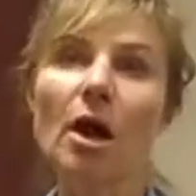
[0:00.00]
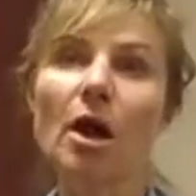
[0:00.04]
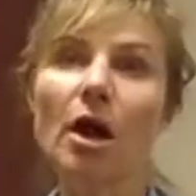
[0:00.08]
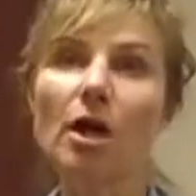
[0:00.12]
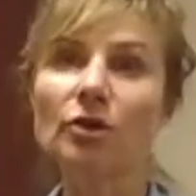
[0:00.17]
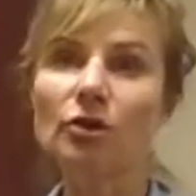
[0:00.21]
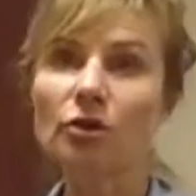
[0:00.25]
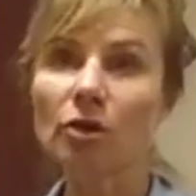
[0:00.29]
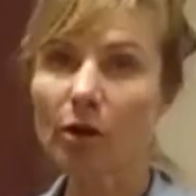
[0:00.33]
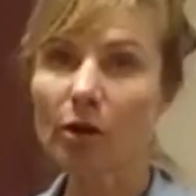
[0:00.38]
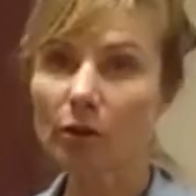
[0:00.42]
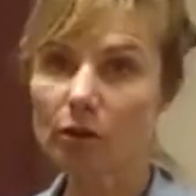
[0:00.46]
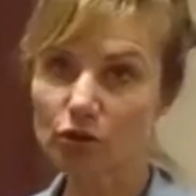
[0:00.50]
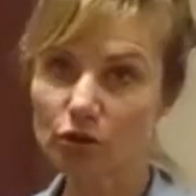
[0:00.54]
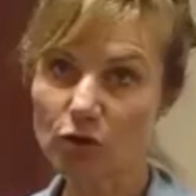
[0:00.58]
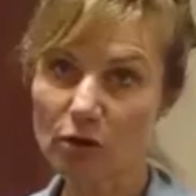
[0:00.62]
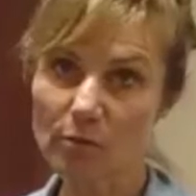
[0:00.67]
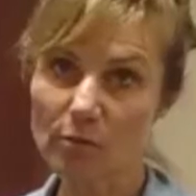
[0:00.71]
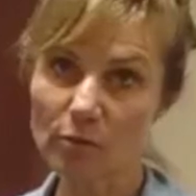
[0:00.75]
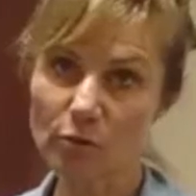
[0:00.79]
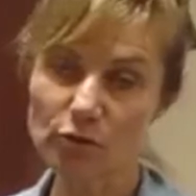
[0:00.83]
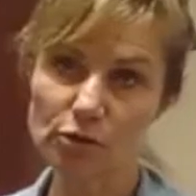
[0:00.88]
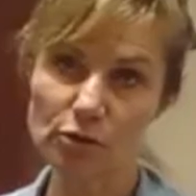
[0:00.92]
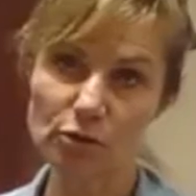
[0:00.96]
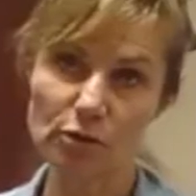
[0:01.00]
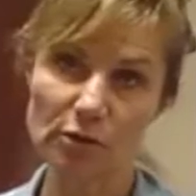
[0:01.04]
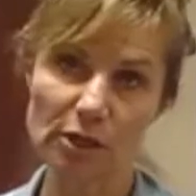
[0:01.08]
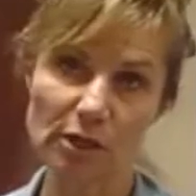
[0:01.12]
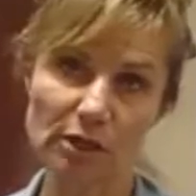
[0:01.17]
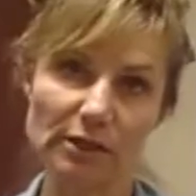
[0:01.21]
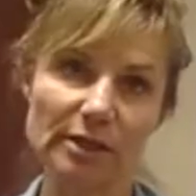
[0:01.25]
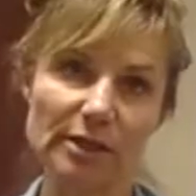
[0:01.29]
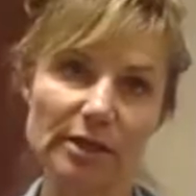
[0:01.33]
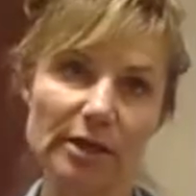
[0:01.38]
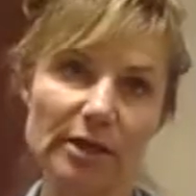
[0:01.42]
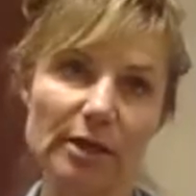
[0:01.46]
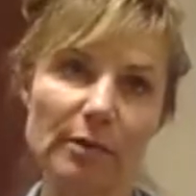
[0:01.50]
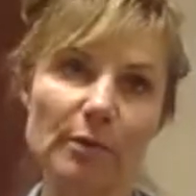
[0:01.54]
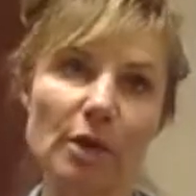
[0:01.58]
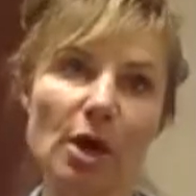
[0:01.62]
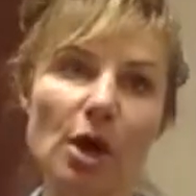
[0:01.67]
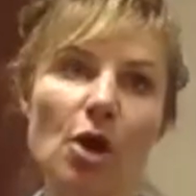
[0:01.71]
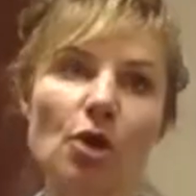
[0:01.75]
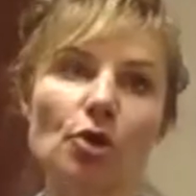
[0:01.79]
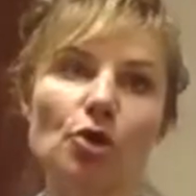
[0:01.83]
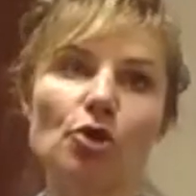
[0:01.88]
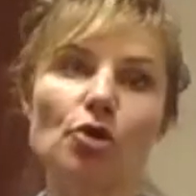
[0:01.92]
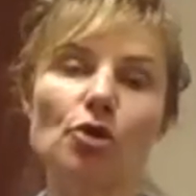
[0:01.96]
Another troubleshooting tip,
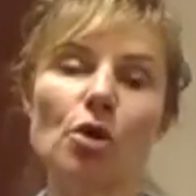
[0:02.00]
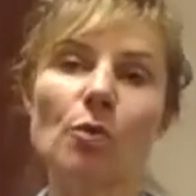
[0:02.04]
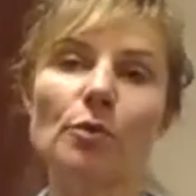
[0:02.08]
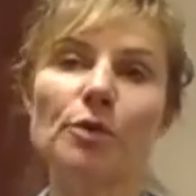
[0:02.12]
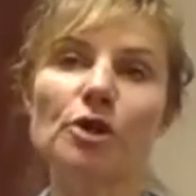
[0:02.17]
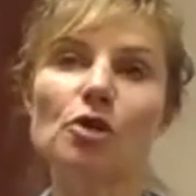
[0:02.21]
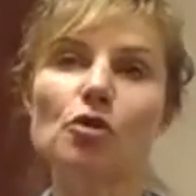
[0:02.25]
you don't want